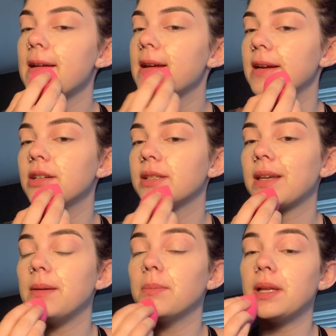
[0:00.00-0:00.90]
You just
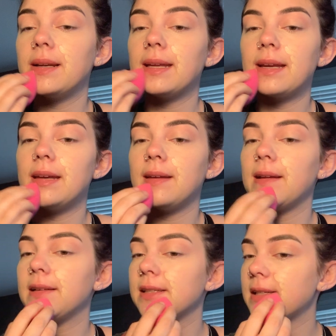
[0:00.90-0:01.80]
keep blending it
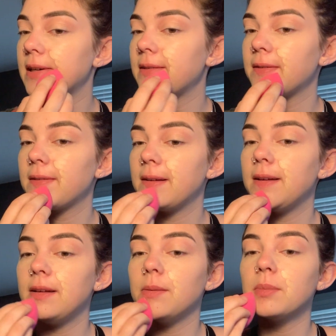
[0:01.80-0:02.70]
and stuff.
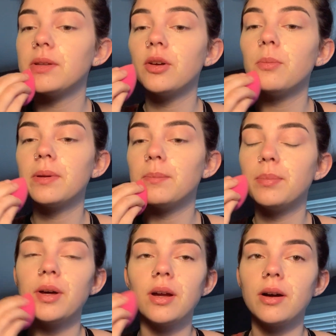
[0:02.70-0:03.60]
You don't
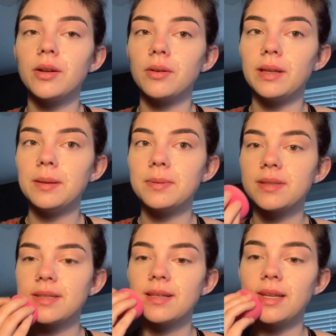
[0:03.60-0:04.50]
put it on your
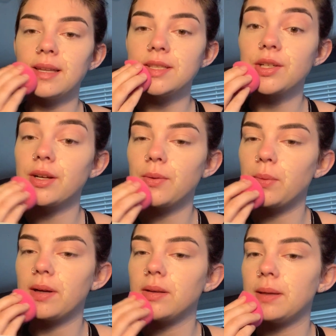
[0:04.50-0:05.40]
lips unless you're gonna
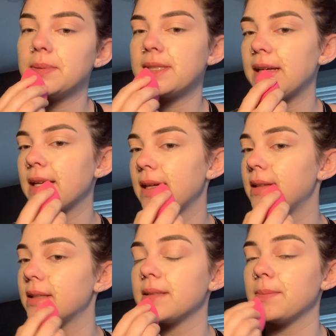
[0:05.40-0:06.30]
wear lipstick.
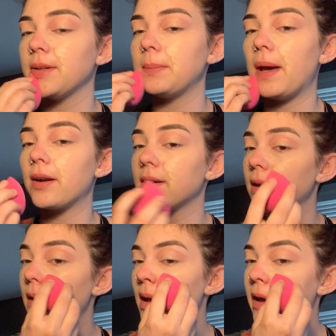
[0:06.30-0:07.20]
It doesn't really
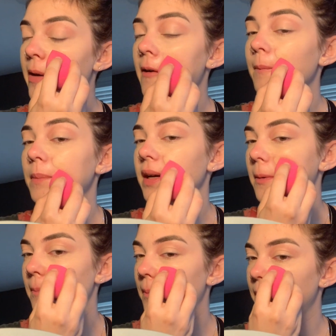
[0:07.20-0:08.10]
matter, but
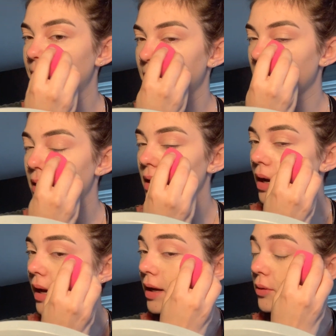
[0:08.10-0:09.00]

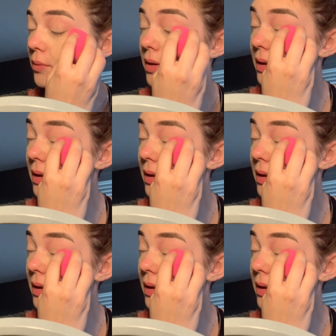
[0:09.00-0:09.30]
I don't wear